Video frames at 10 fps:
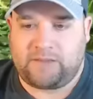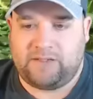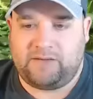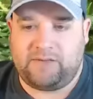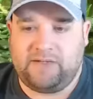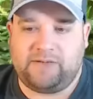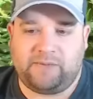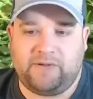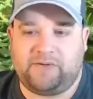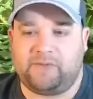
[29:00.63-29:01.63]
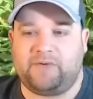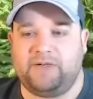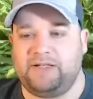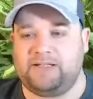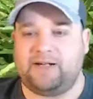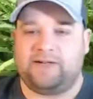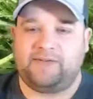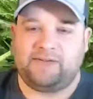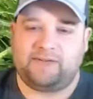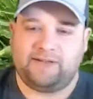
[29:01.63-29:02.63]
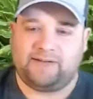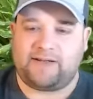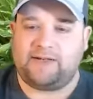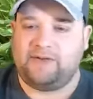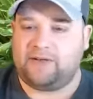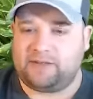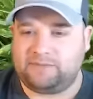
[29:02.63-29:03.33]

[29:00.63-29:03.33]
Do you have any experience with green terror cichlids? I do not.